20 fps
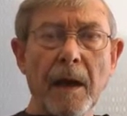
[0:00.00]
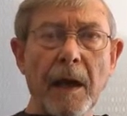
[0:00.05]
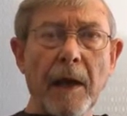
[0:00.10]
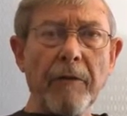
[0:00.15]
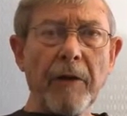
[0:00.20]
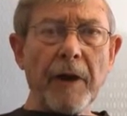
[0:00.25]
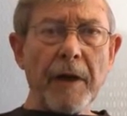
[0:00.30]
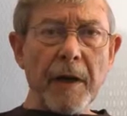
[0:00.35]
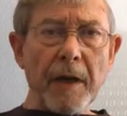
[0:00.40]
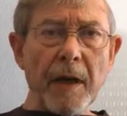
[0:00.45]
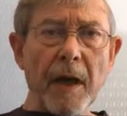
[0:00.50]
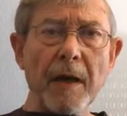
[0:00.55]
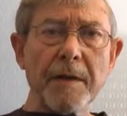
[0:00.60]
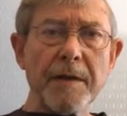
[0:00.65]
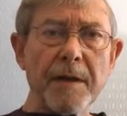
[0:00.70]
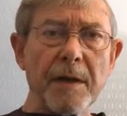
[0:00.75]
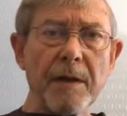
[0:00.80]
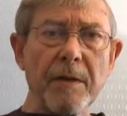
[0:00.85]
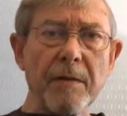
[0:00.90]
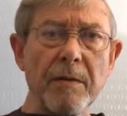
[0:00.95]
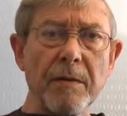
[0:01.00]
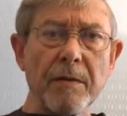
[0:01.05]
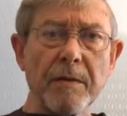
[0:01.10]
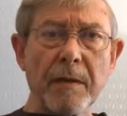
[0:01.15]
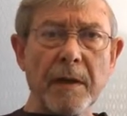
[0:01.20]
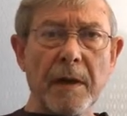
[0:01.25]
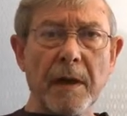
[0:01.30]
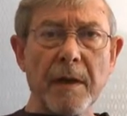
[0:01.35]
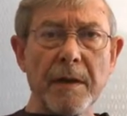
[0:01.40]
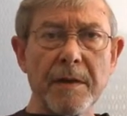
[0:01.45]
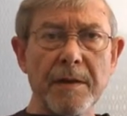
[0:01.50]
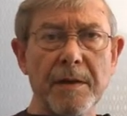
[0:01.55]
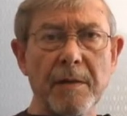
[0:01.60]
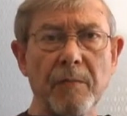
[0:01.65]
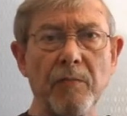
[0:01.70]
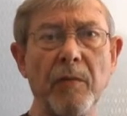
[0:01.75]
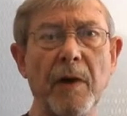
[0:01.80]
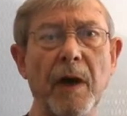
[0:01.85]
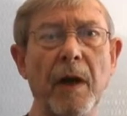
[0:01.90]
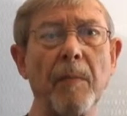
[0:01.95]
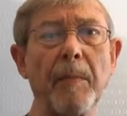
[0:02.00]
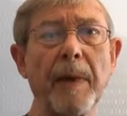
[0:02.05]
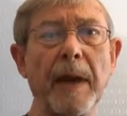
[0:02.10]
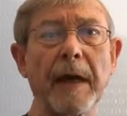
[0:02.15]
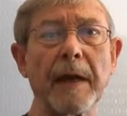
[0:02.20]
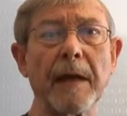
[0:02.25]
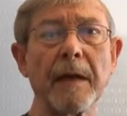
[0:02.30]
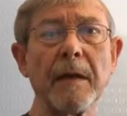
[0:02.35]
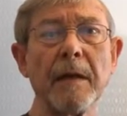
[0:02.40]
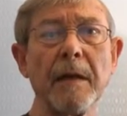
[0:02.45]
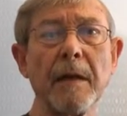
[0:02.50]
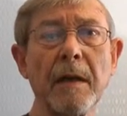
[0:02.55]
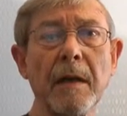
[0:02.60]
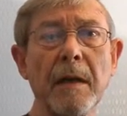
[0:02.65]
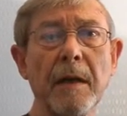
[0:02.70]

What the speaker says: I read an article some while back